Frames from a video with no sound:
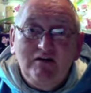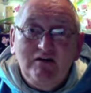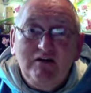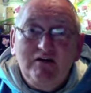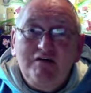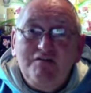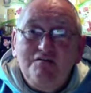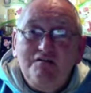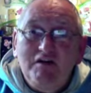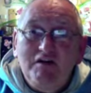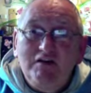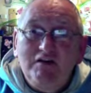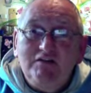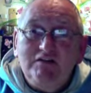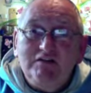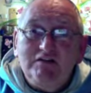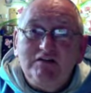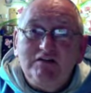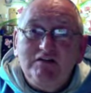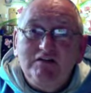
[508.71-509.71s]
he
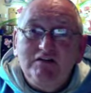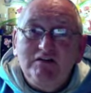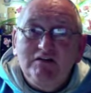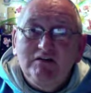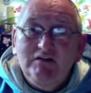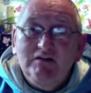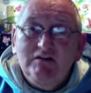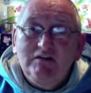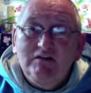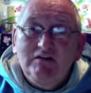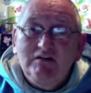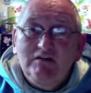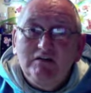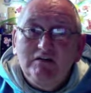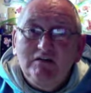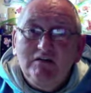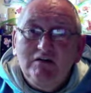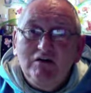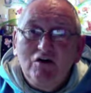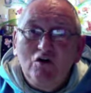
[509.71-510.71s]
felt
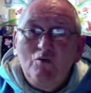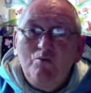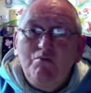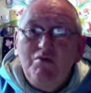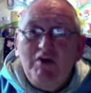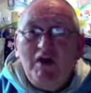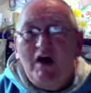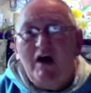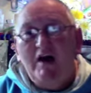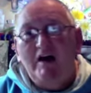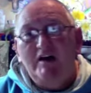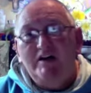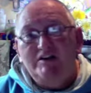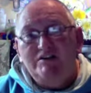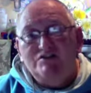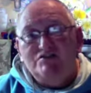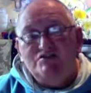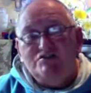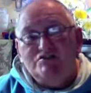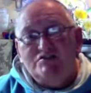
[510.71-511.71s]

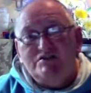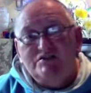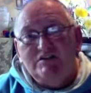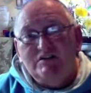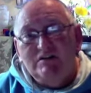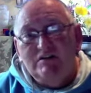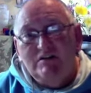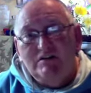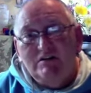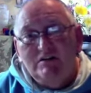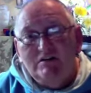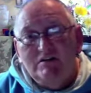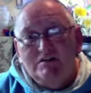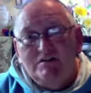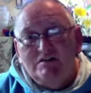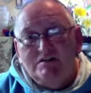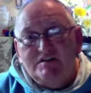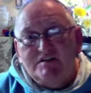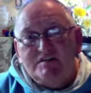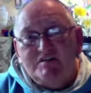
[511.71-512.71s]
obliged
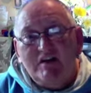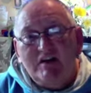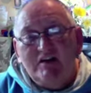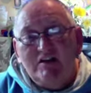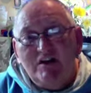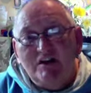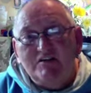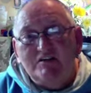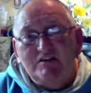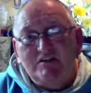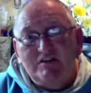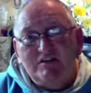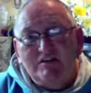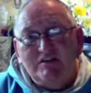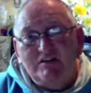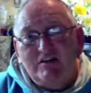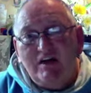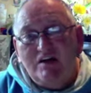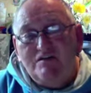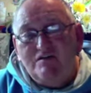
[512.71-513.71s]
to say nothing,
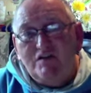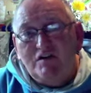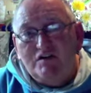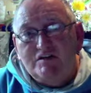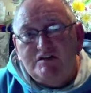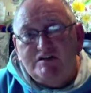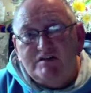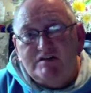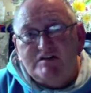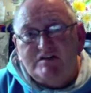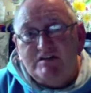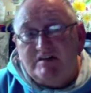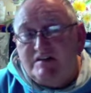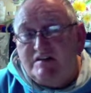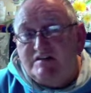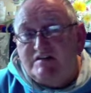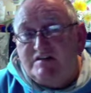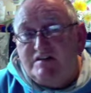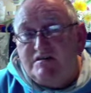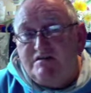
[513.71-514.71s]
to Alphonsus in
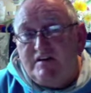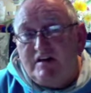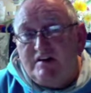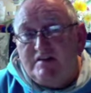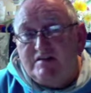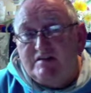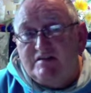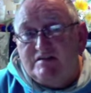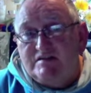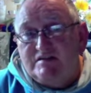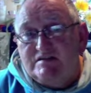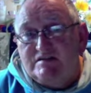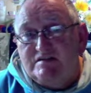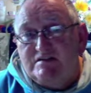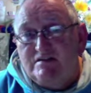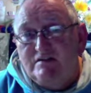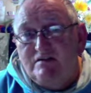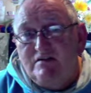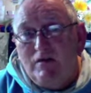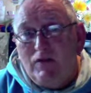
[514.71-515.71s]
his defense,
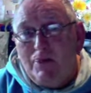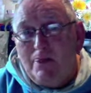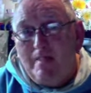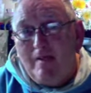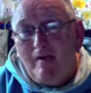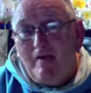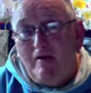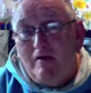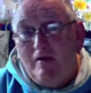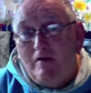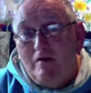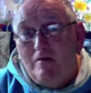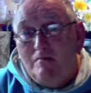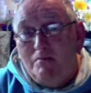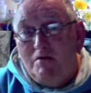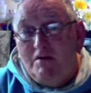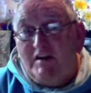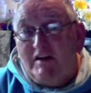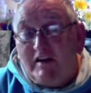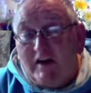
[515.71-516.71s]

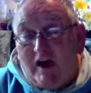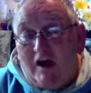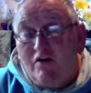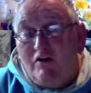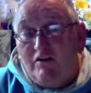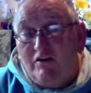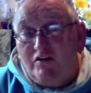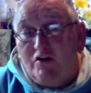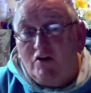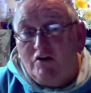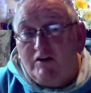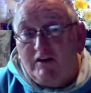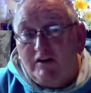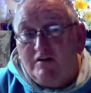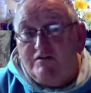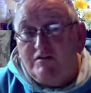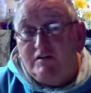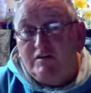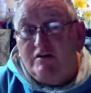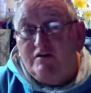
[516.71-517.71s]
but he carried on
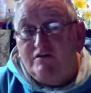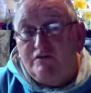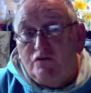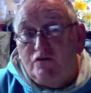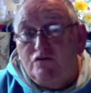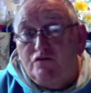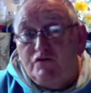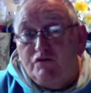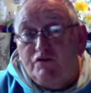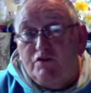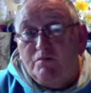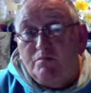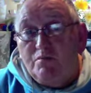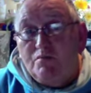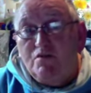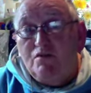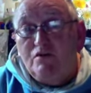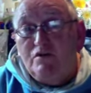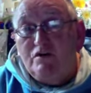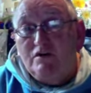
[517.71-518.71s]
giving food to the
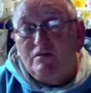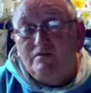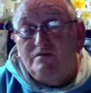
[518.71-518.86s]
poor